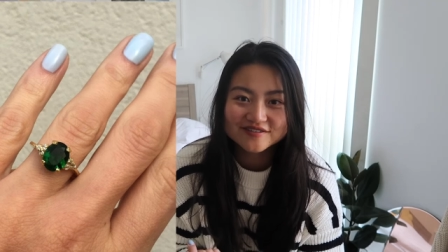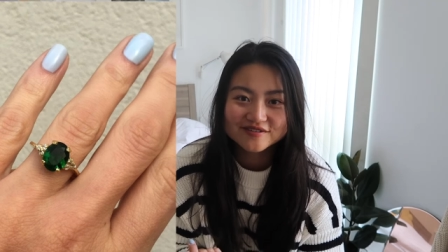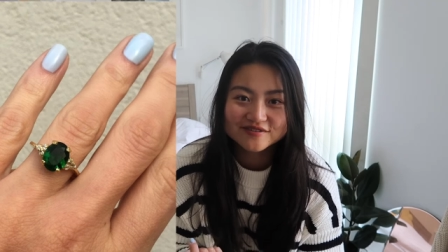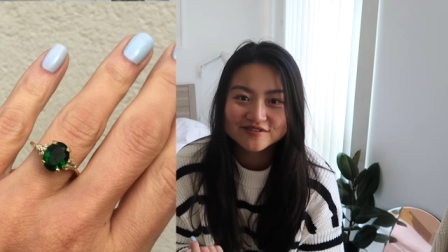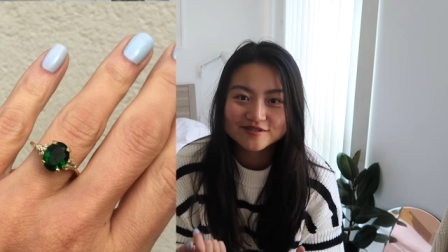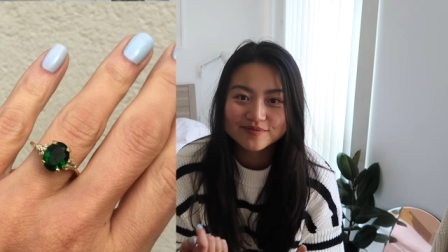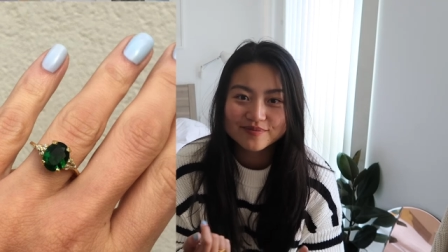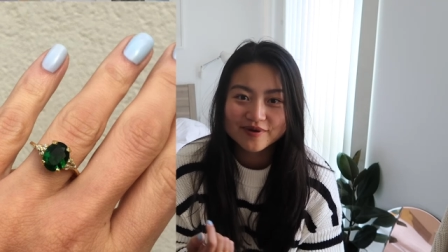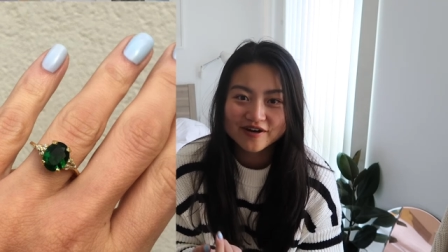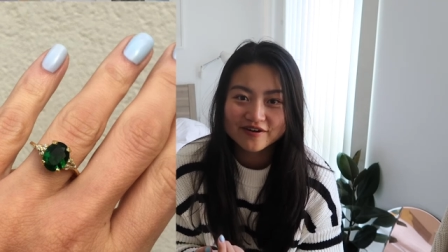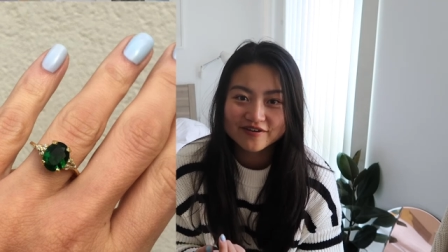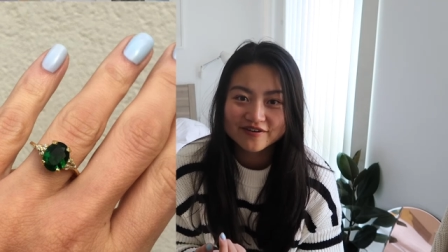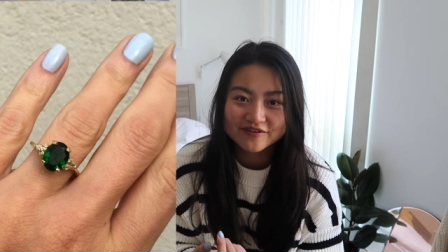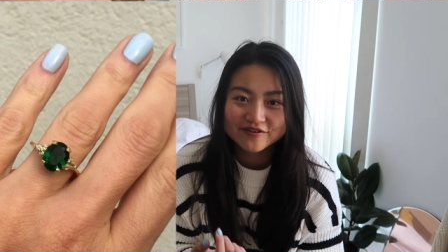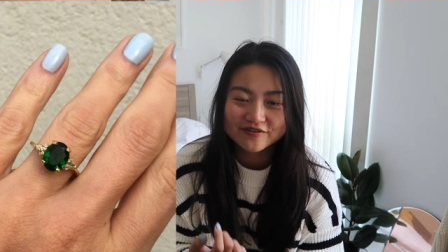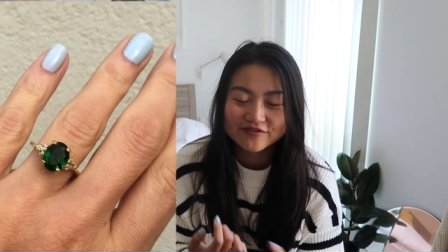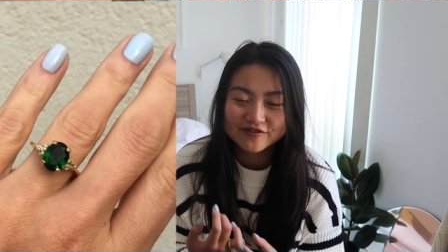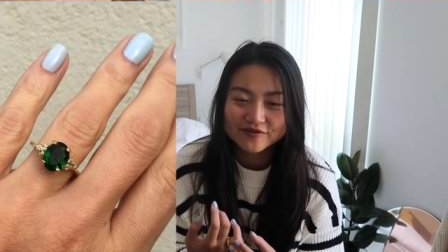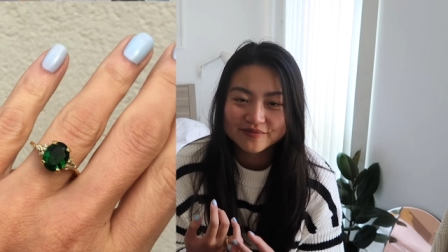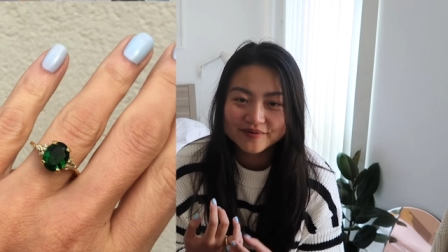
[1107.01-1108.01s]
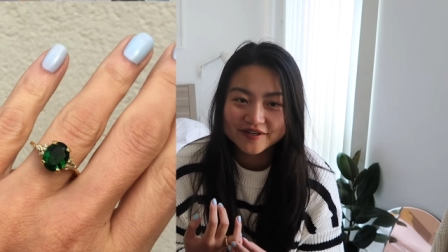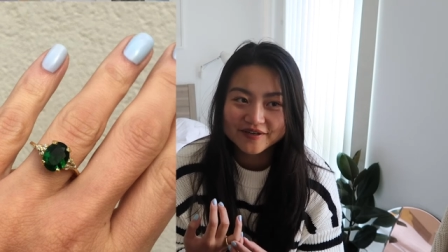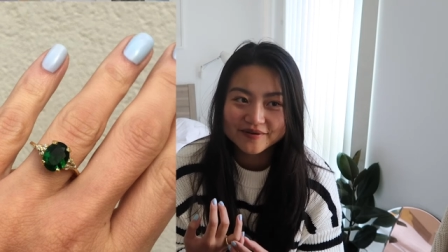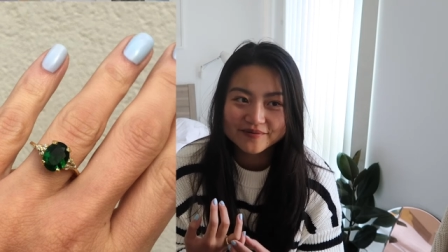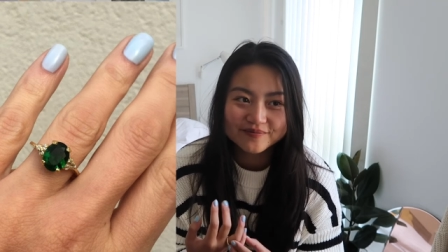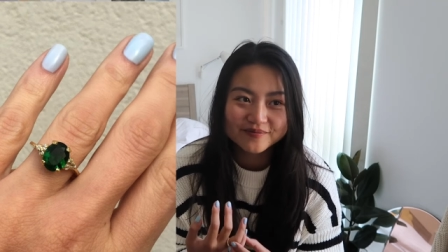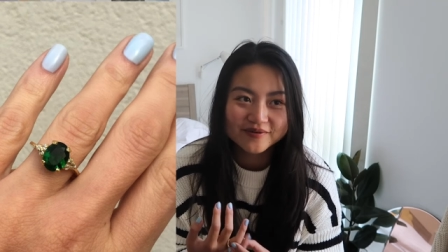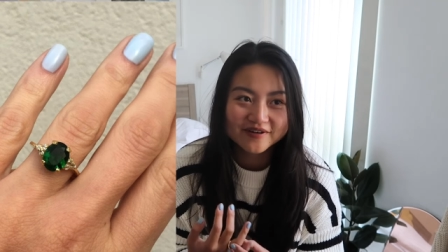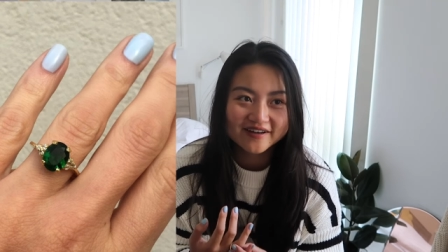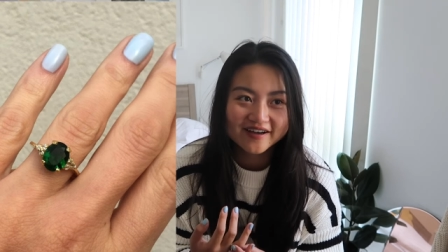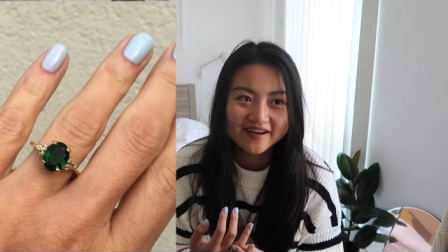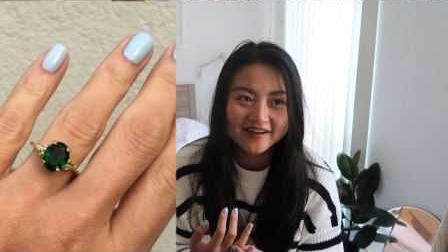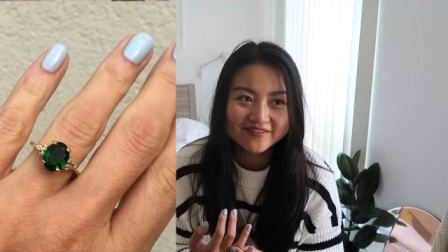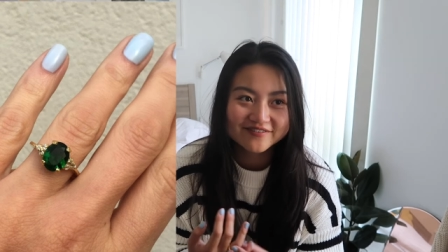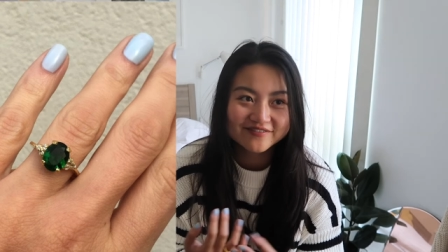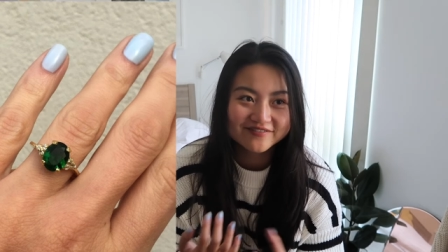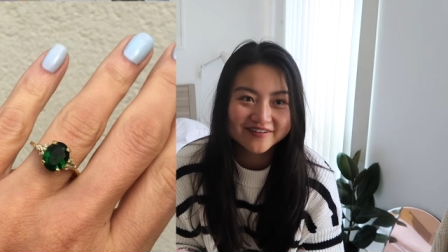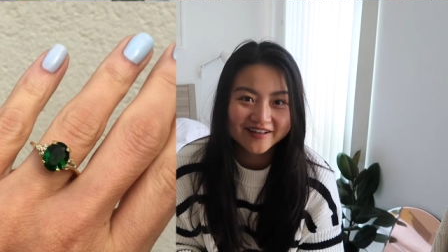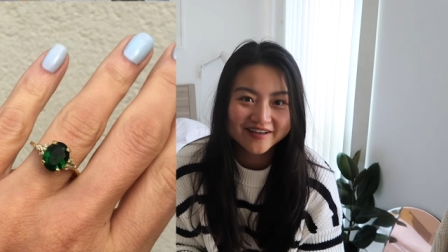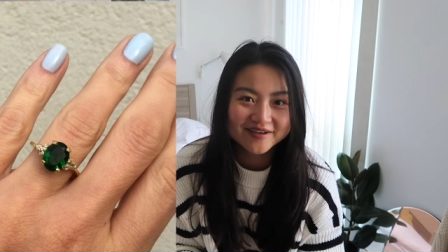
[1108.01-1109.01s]
so it's a peridot for me, but I
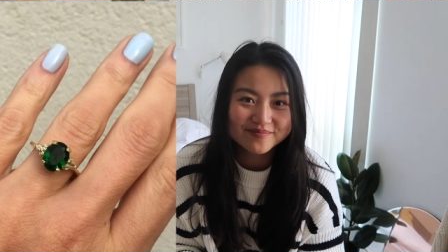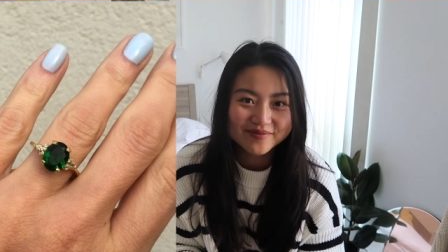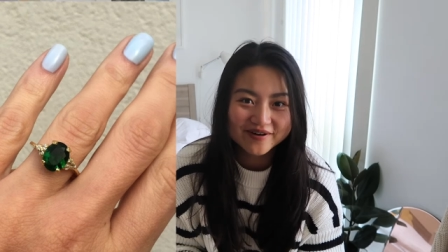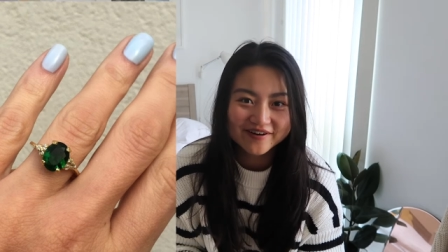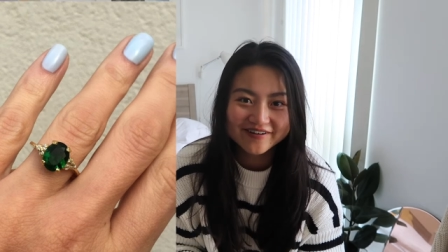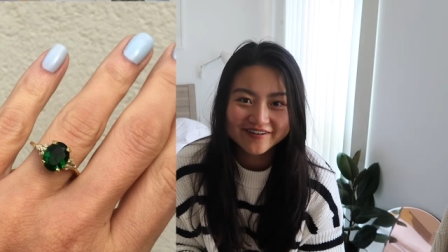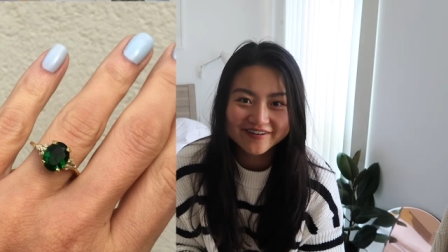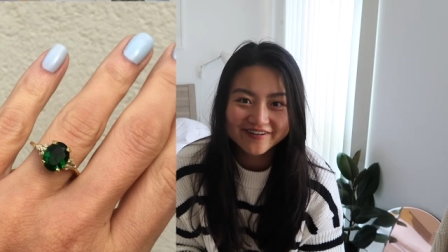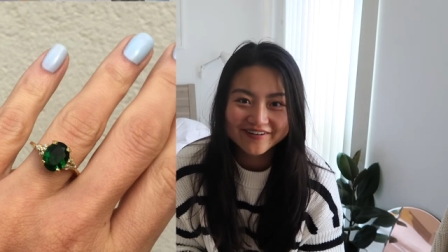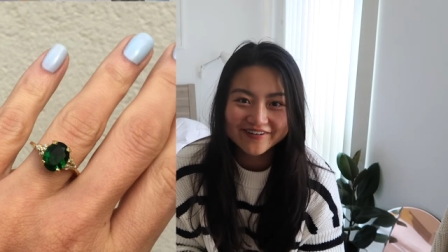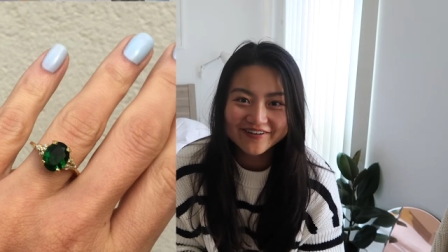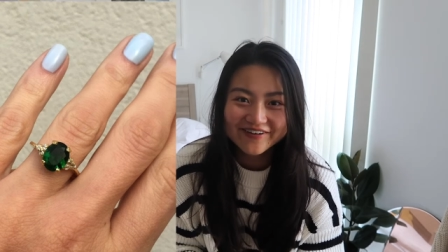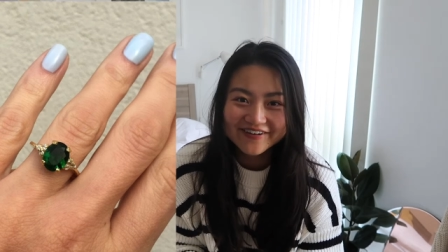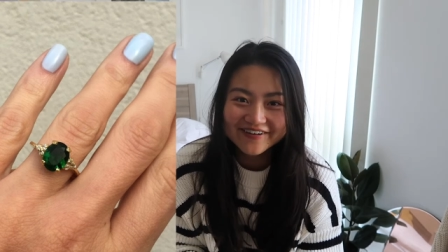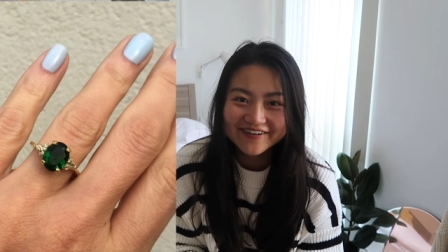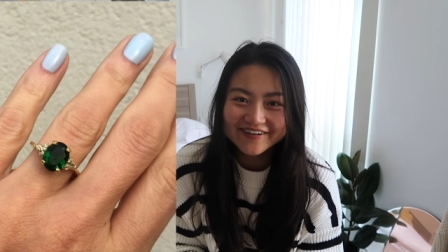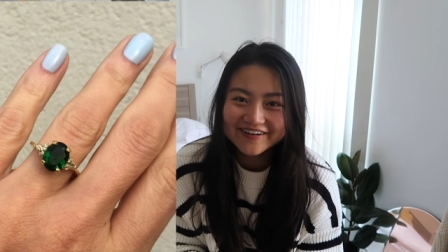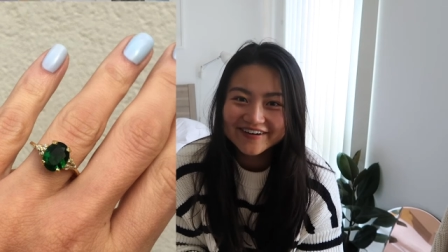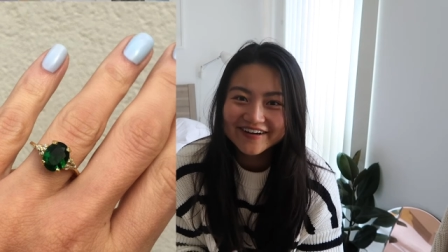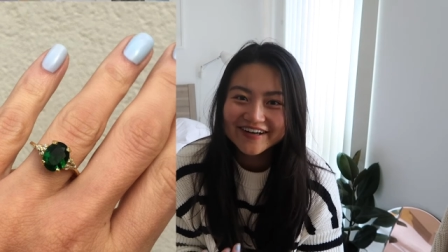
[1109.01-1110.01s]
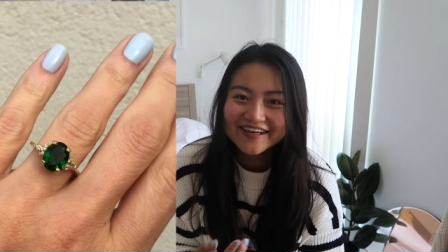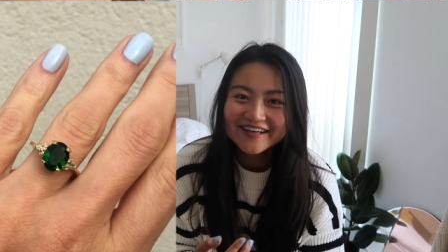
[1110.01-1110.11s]
don't like peridot.